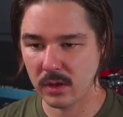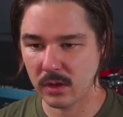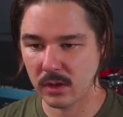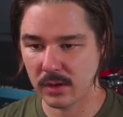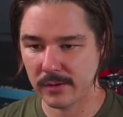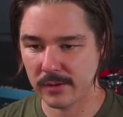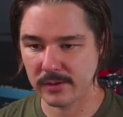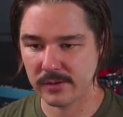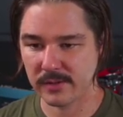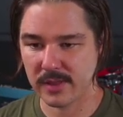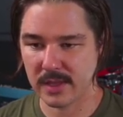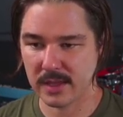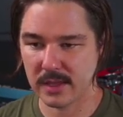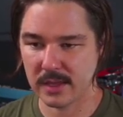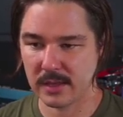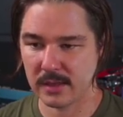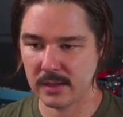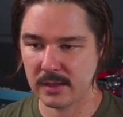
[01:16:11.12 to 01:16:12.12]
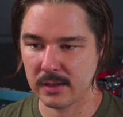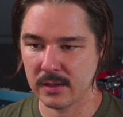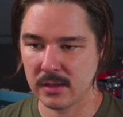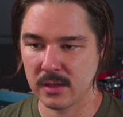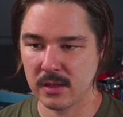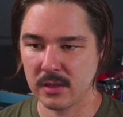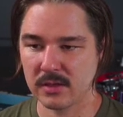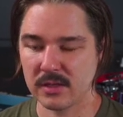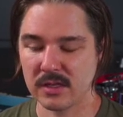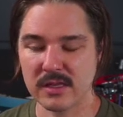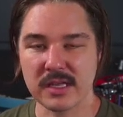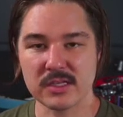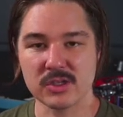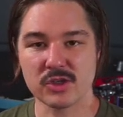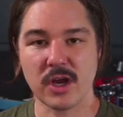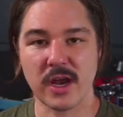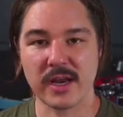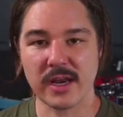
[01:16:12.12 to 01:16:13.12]
Did they
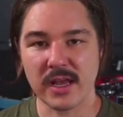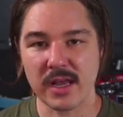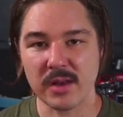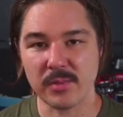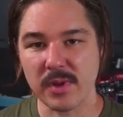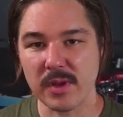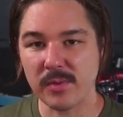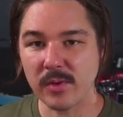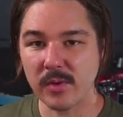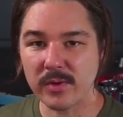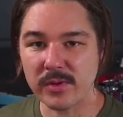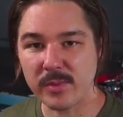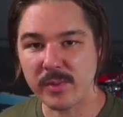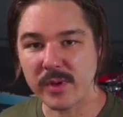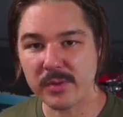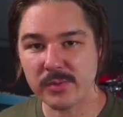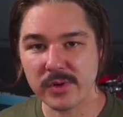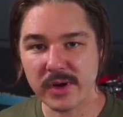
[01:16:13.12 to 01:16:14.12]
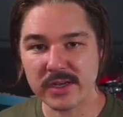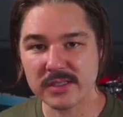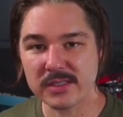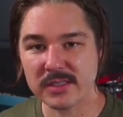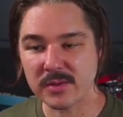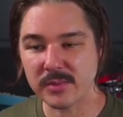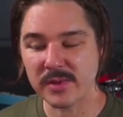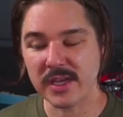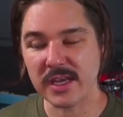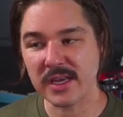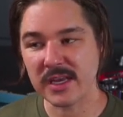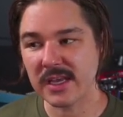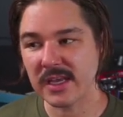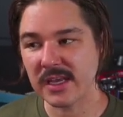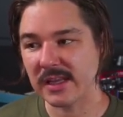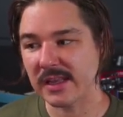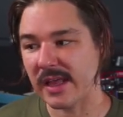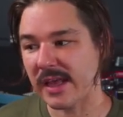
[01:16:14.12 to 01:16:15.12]
try to hit people with the big price at the beginning,
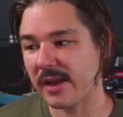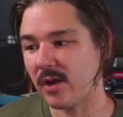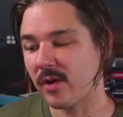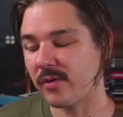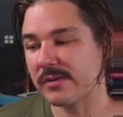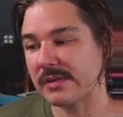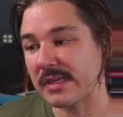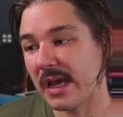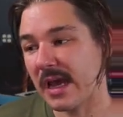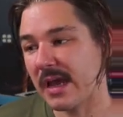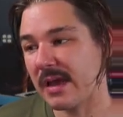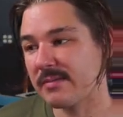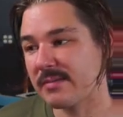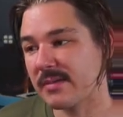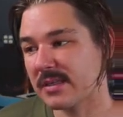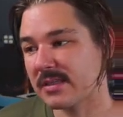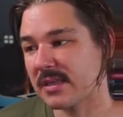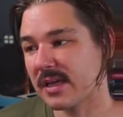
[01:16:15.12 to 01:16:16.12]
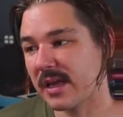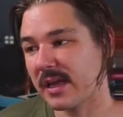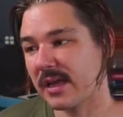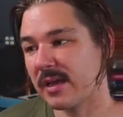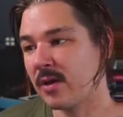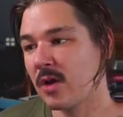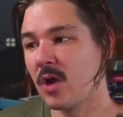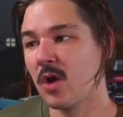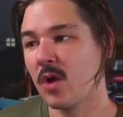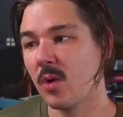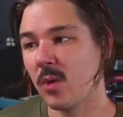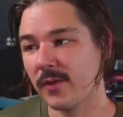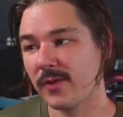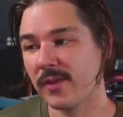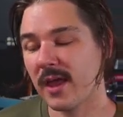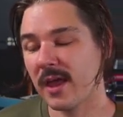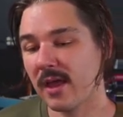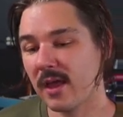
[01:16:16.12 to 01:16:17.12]
and then over time they say, what the
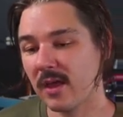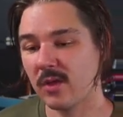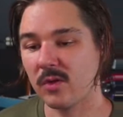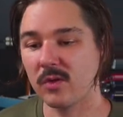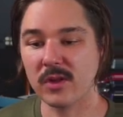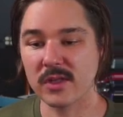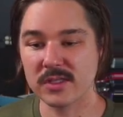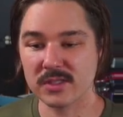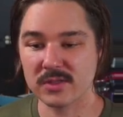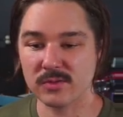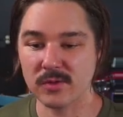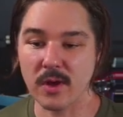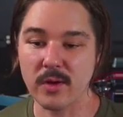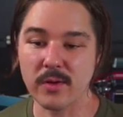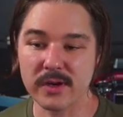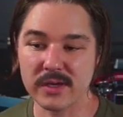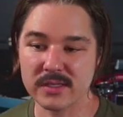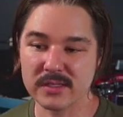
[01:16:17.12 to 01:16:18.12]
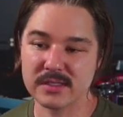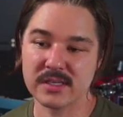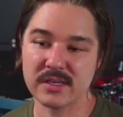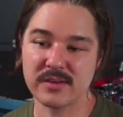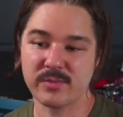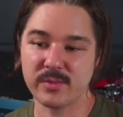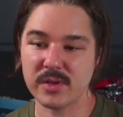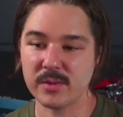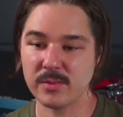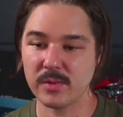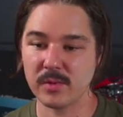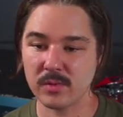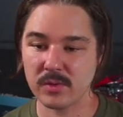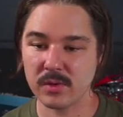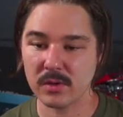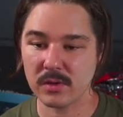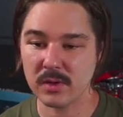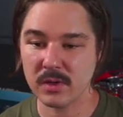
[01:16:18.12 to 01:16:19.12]
hell, let's lower it, see if people
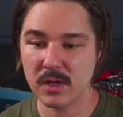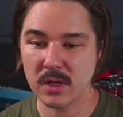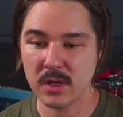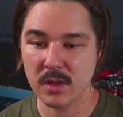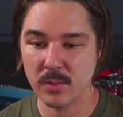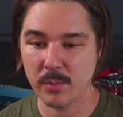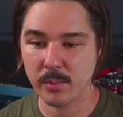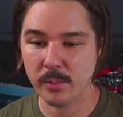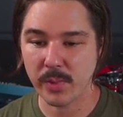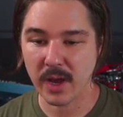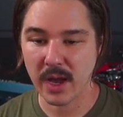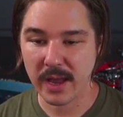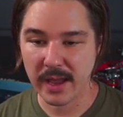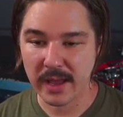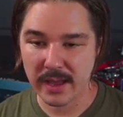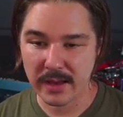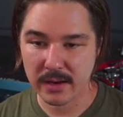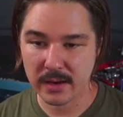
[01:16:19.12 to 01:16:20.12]
will buy it?